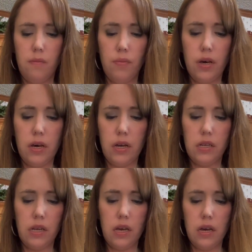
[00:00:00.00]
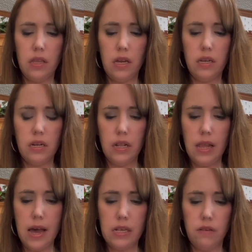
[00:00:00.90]
but that didn't
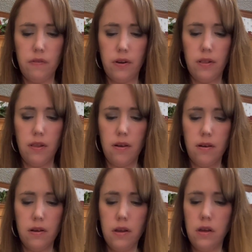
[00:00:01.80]
last very long.